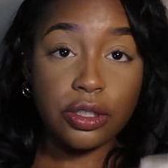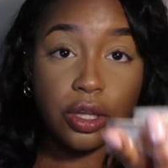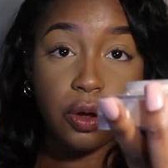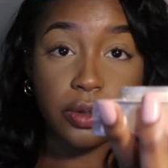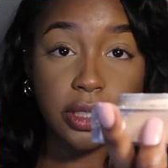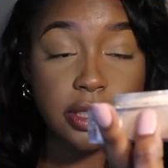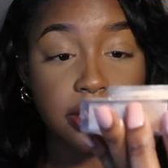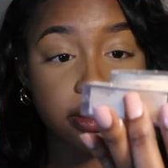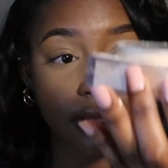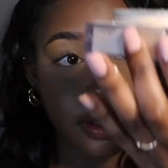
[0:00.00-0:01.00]
So this
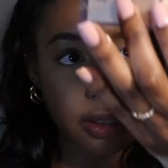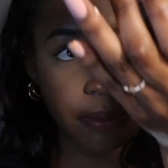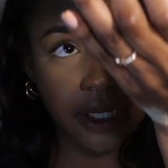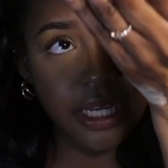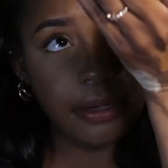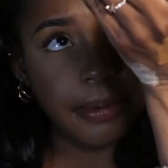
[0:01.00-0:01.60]
is the banana